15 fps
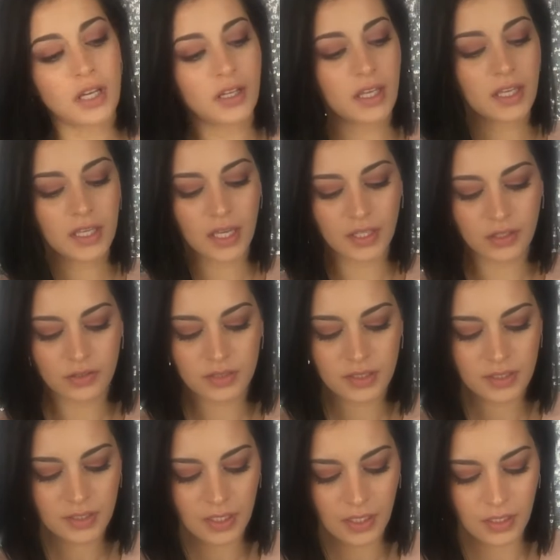tugging at your
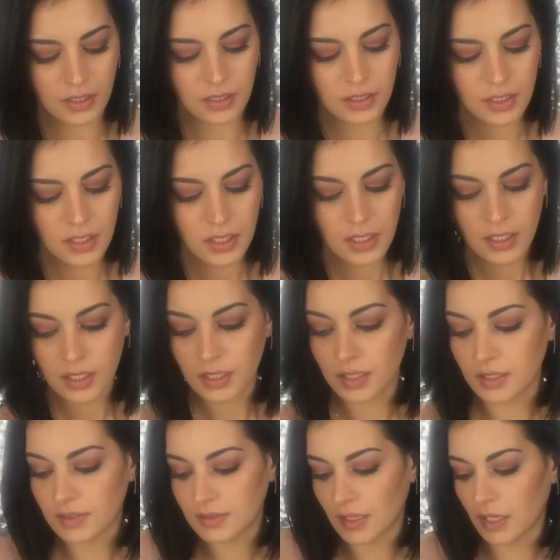skin
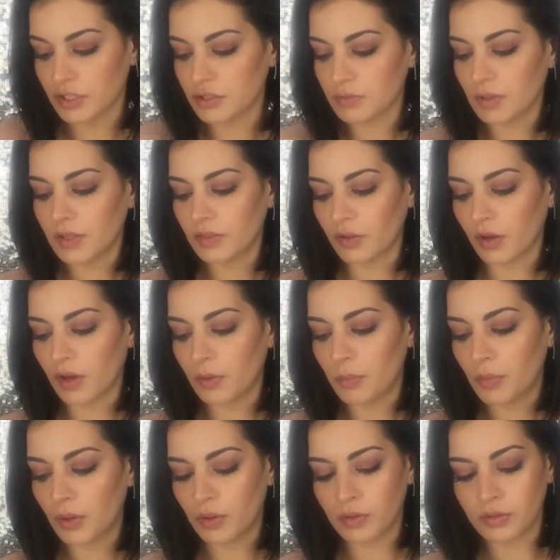is saturate the cotton
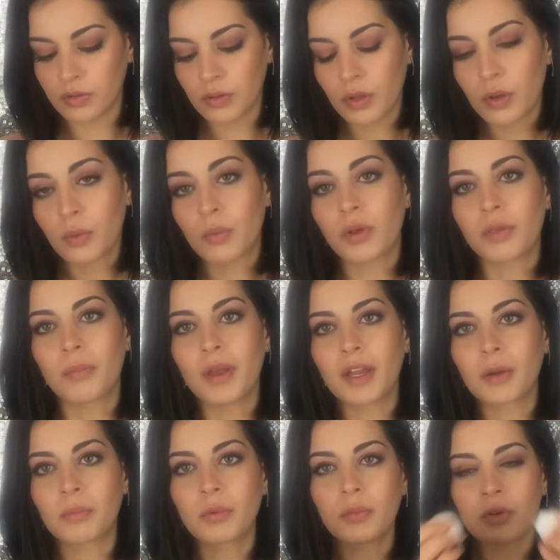balls with
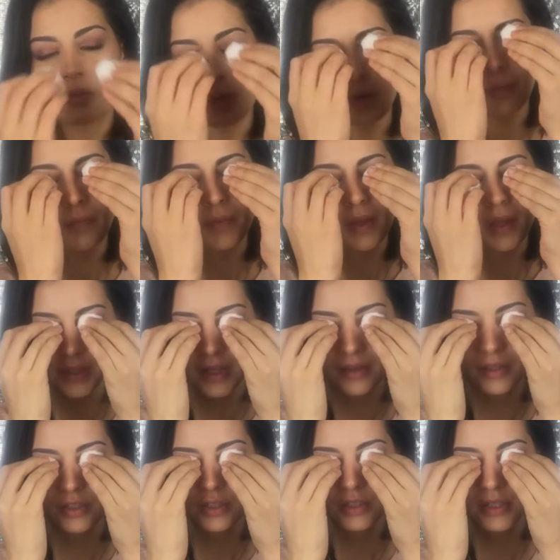makeup remover and
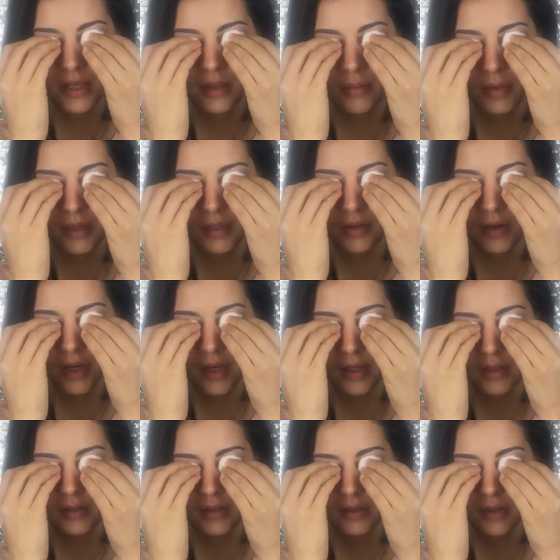then just set them on your
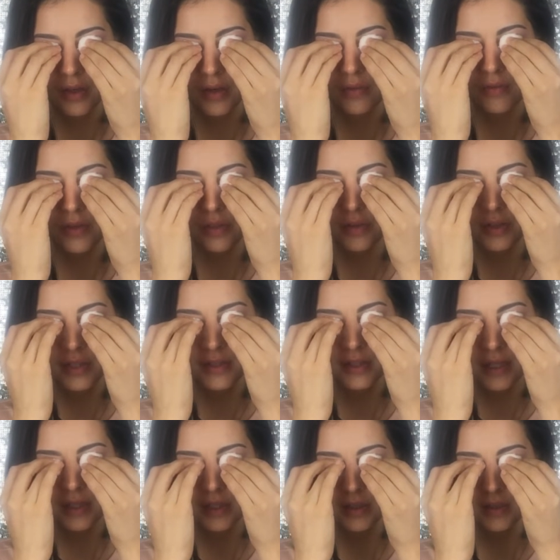eyes for 30
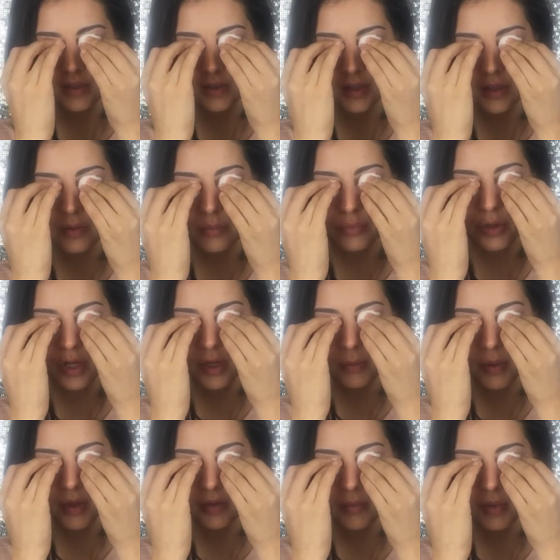seconds. Let it break
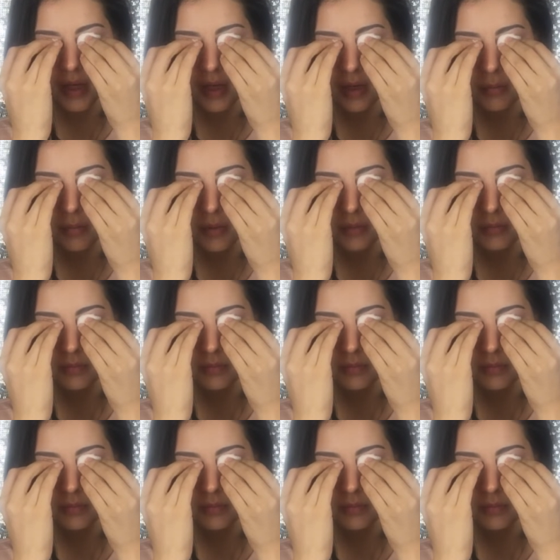up all the makeup.